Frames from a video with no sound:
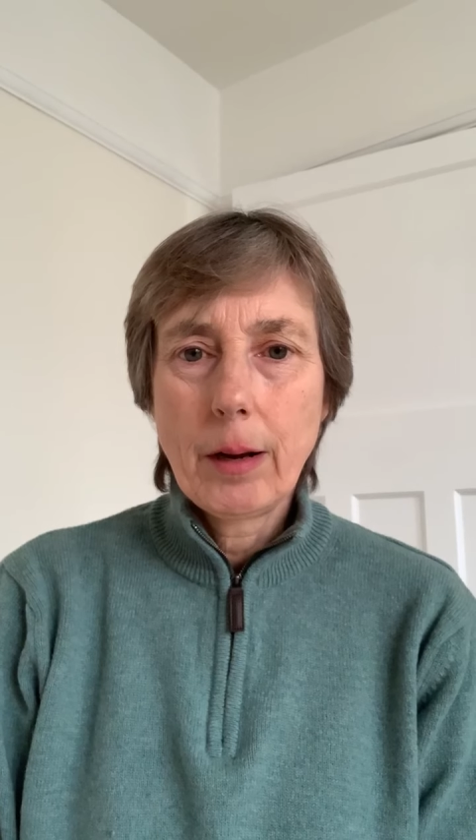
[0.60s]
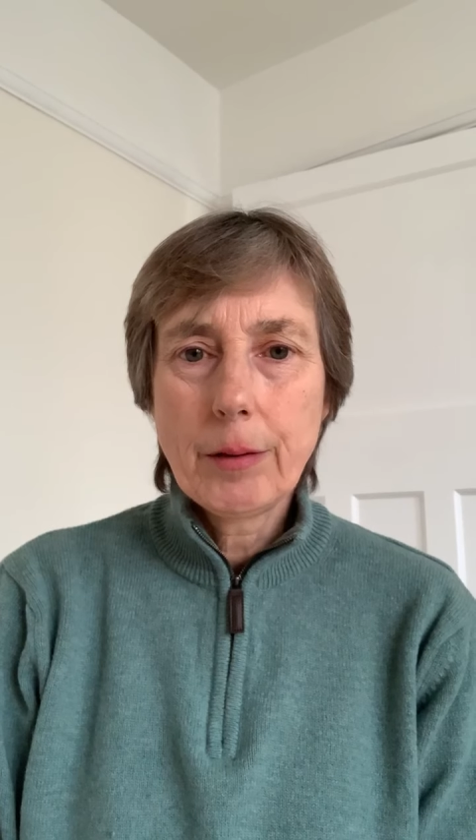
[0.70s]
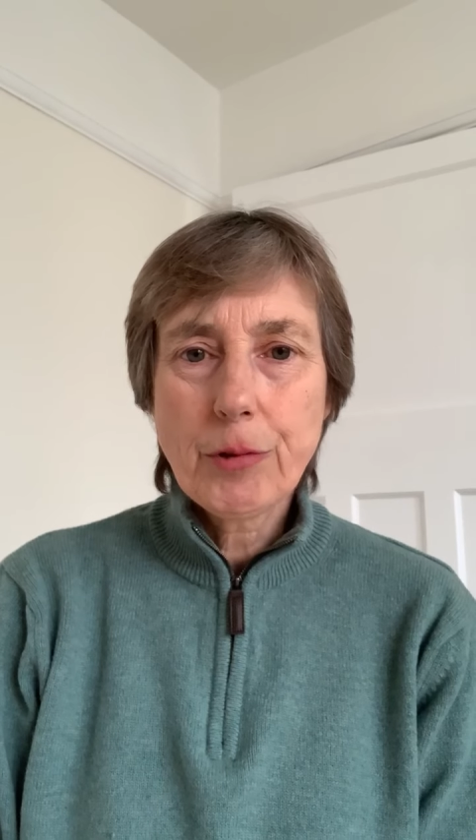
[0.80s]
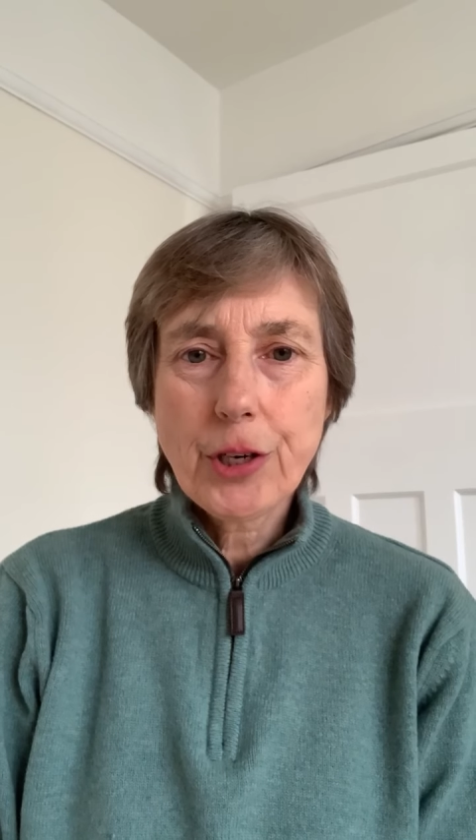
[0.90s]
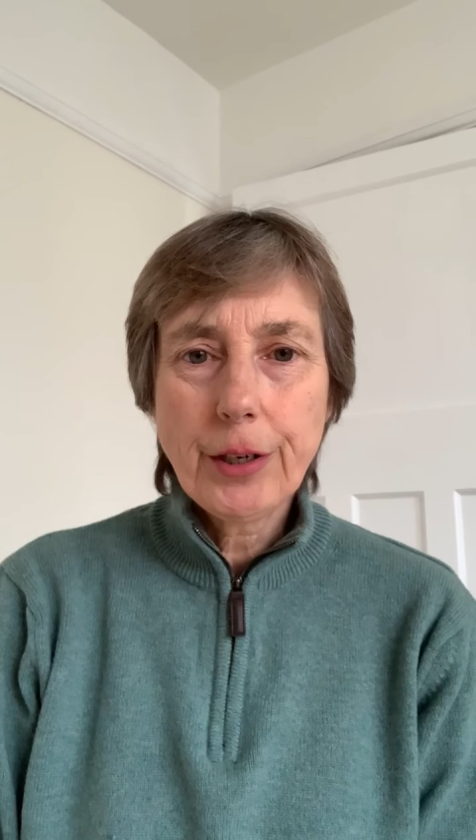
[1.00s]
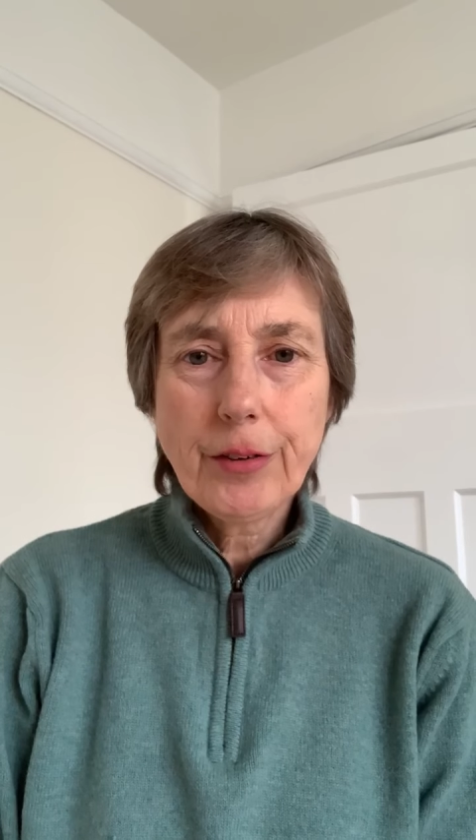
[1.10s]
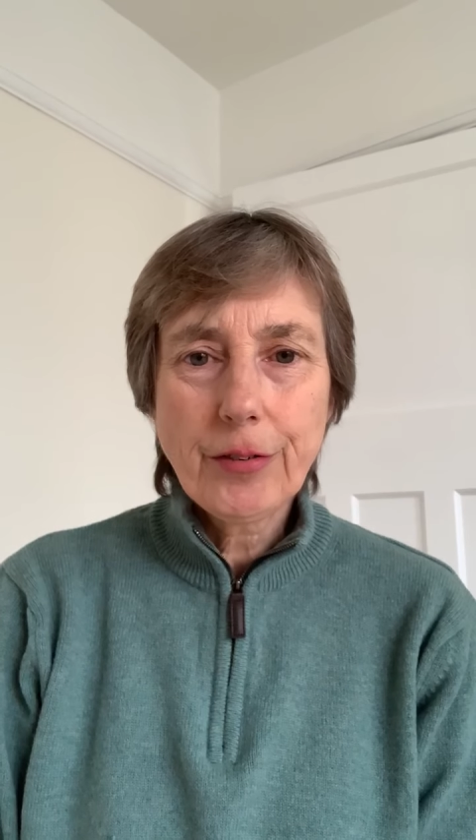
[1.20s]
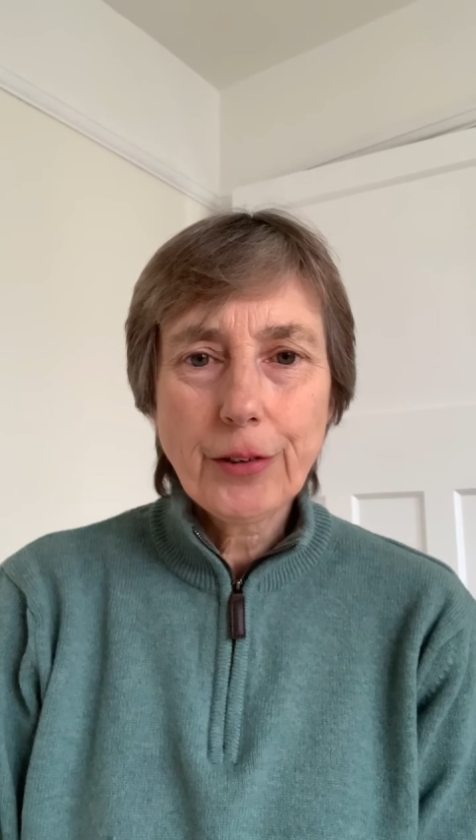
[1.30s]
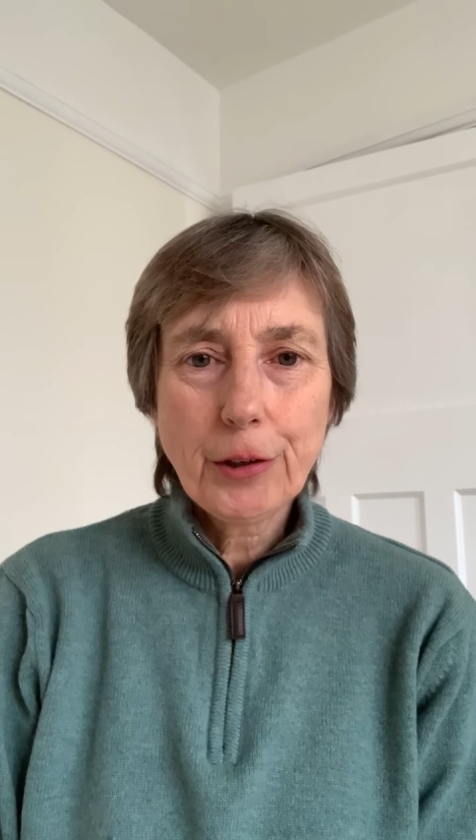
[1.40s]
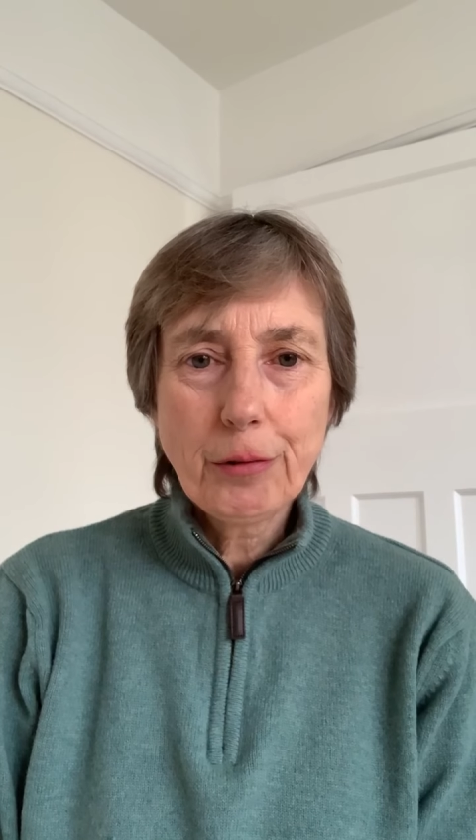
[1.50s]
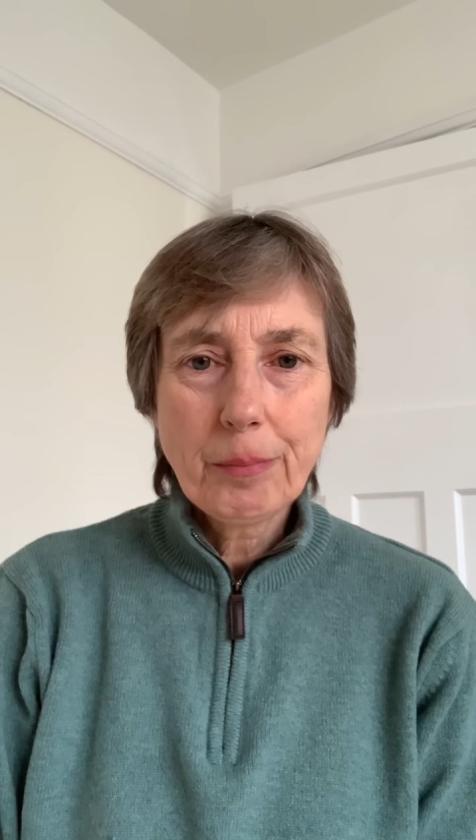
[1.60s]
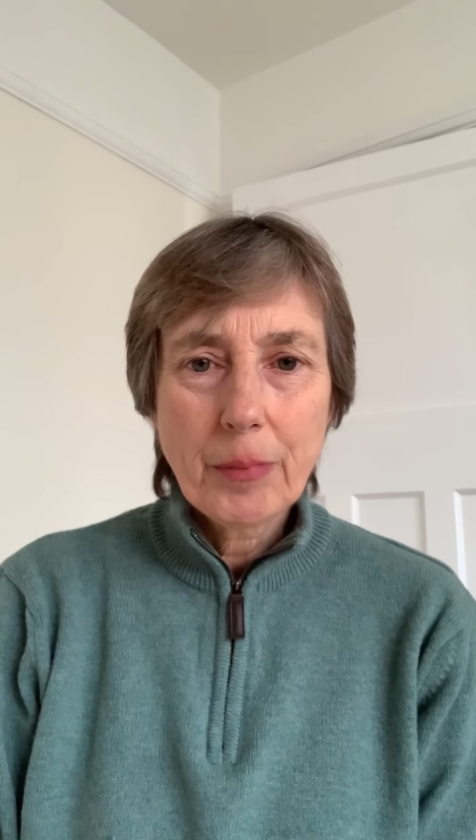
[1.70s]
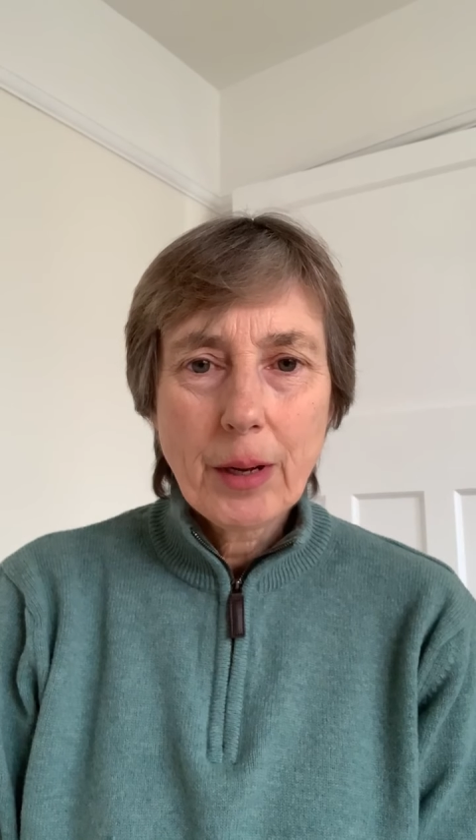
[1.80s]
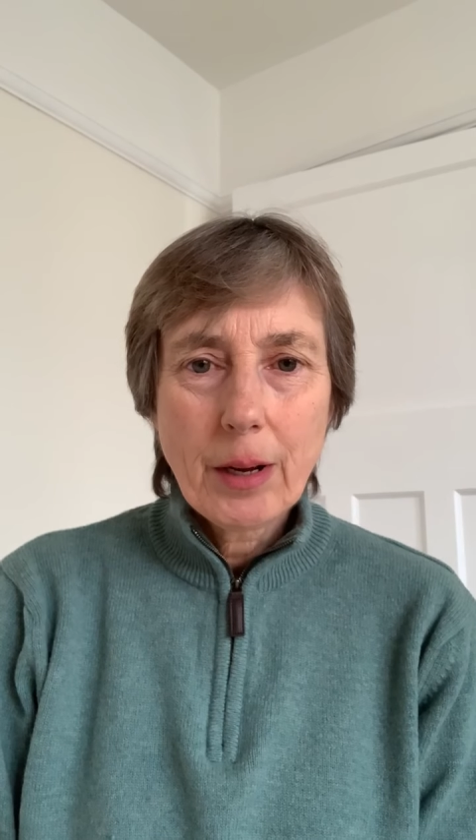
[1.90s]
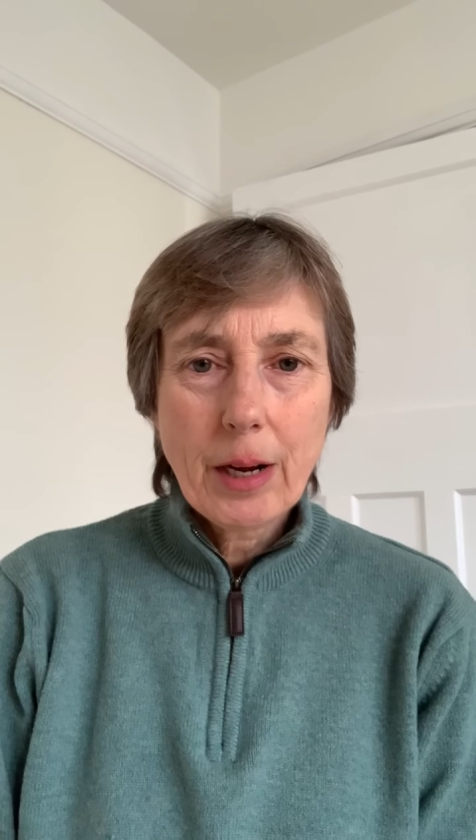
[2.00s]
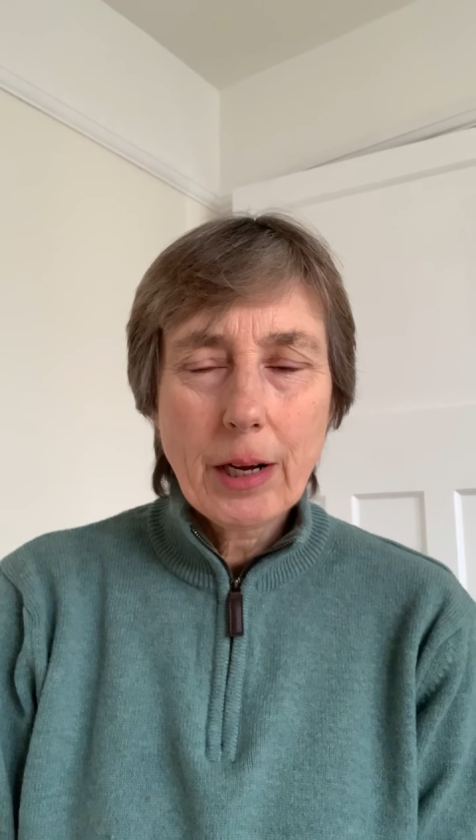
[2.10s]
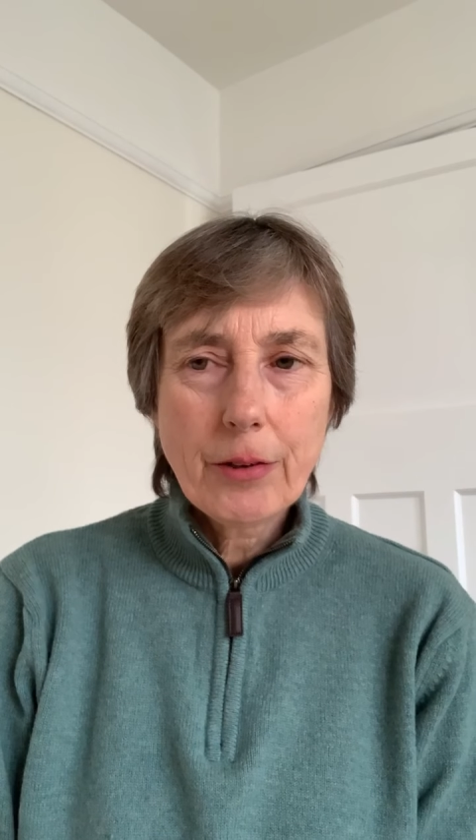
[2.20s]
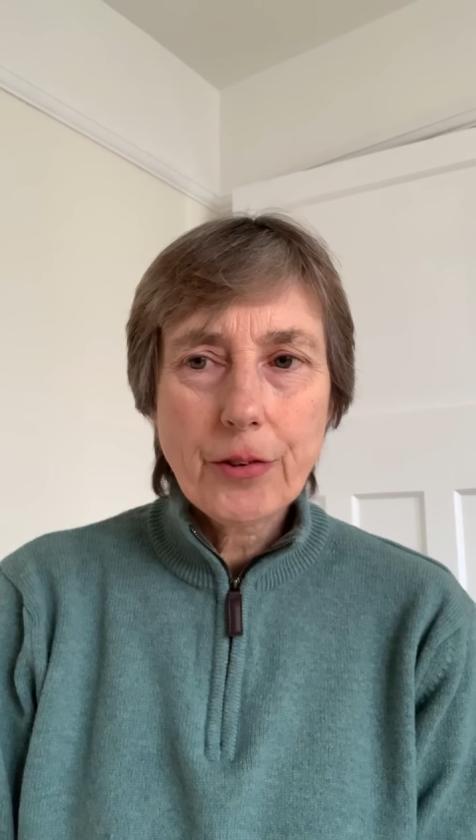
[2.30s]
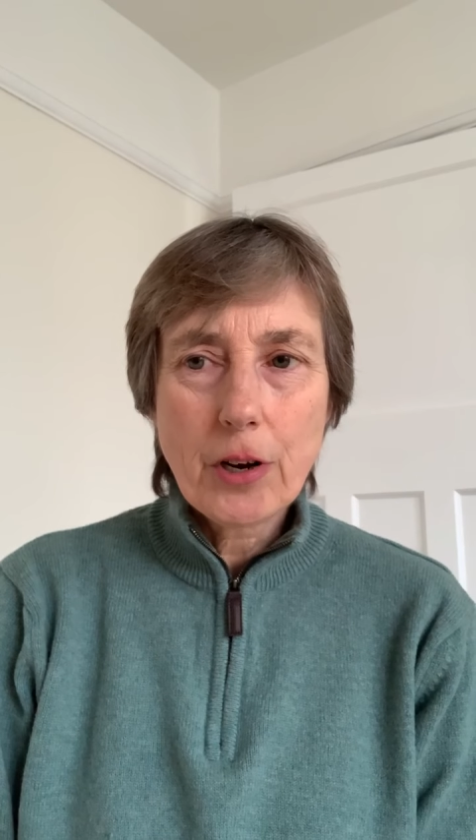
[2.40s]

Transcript: I'm Jenny Steele and